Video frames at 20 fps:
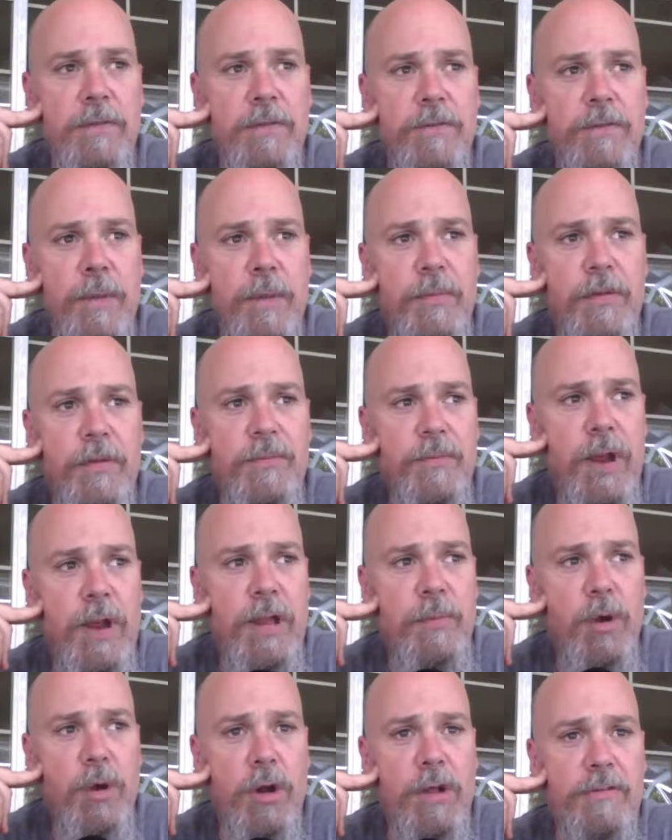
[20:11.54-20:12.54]
from the
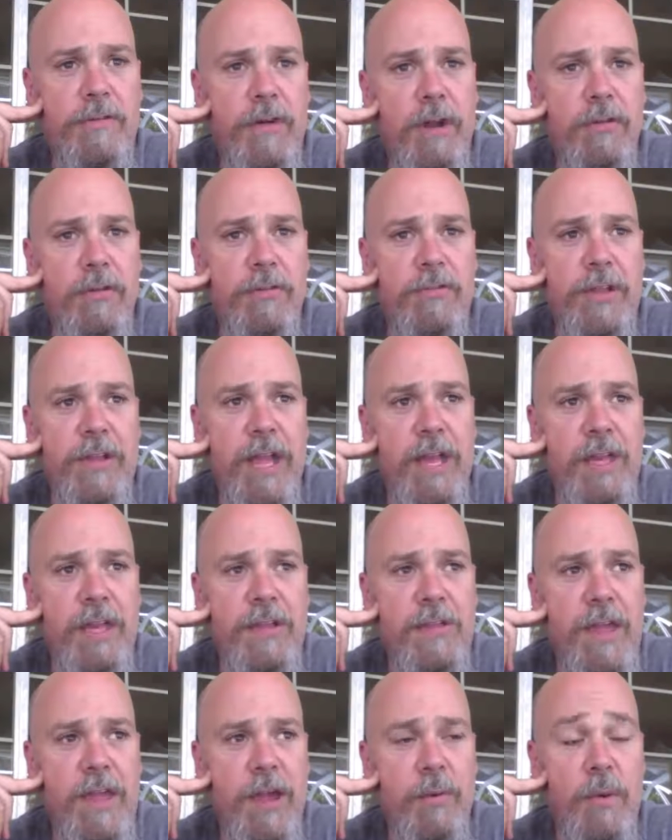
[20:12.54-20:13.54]
framework of
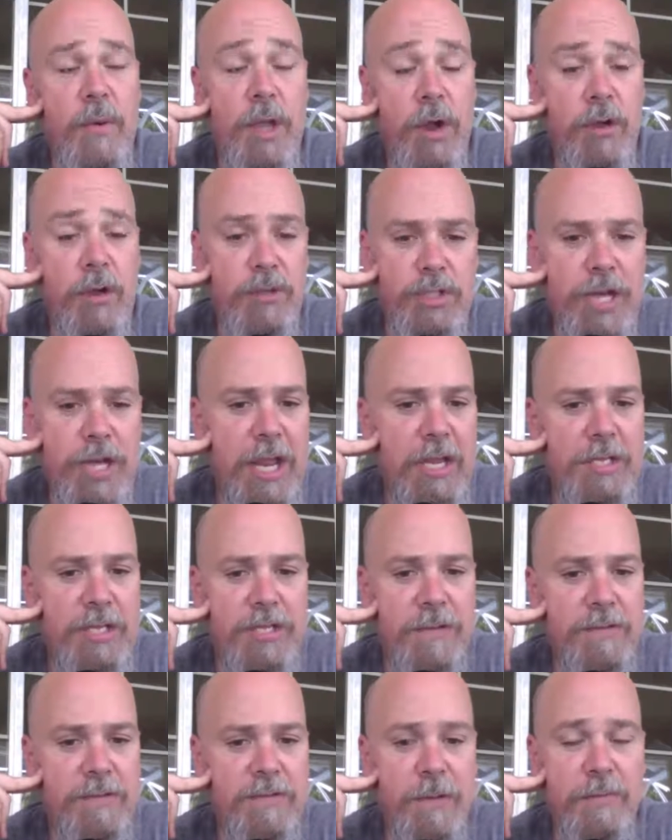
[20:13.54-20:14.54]
understanding that we all change
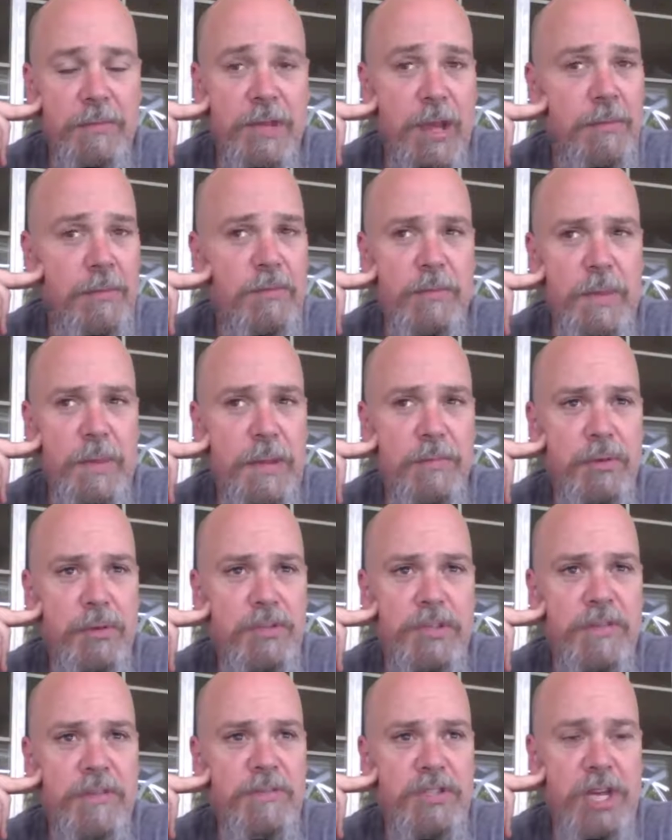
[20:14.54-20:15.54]
and sometimes people
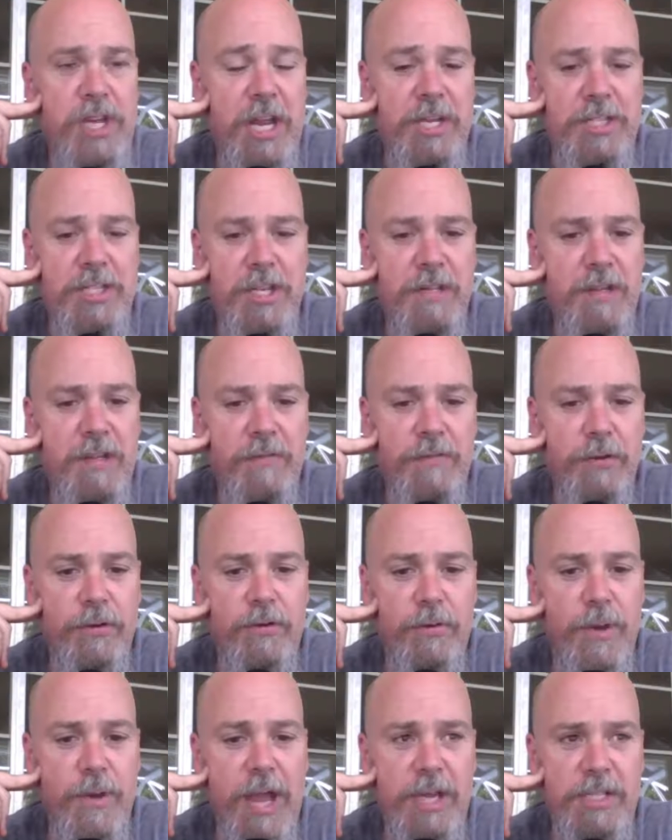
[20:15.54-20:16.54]
just change in different
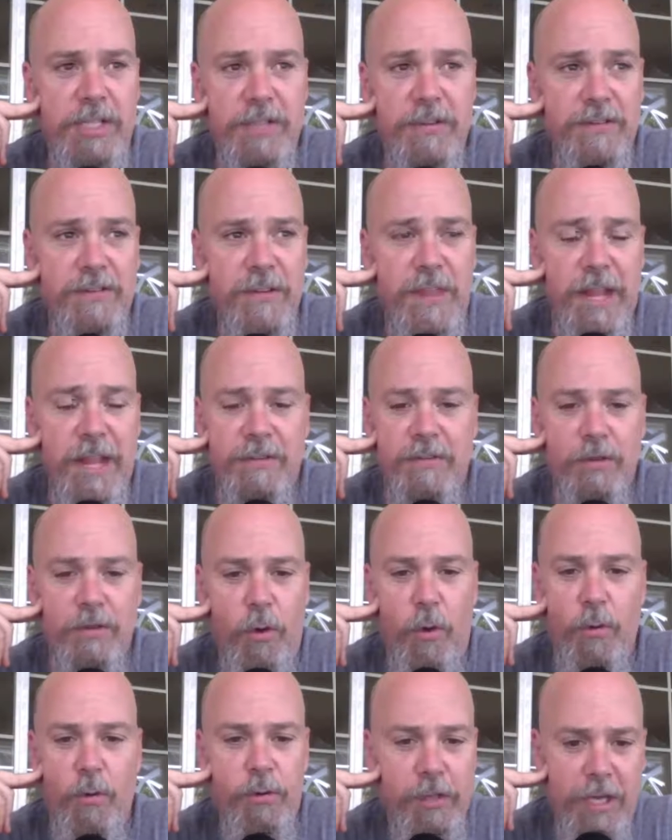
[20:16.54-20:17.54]
directions and that's
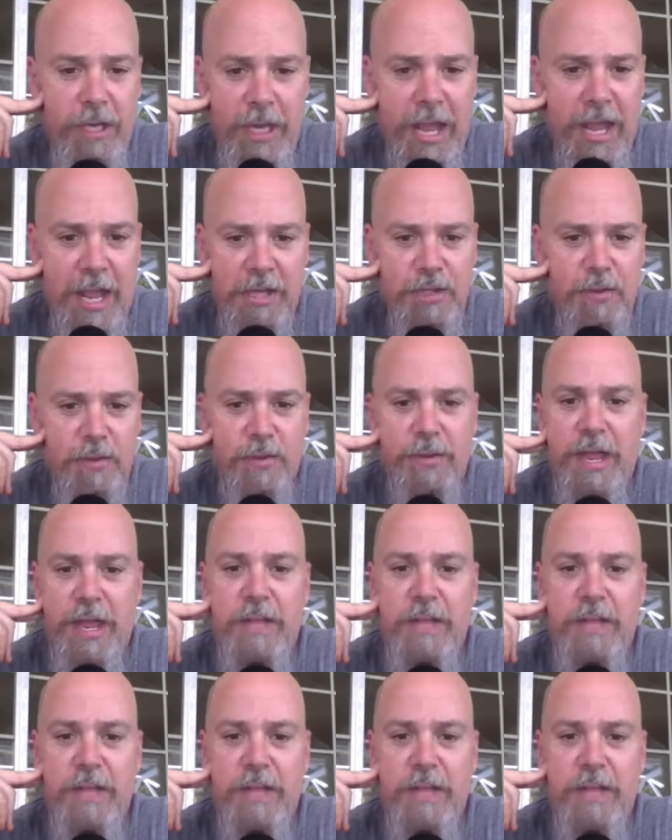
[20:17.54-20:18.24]
totally natural.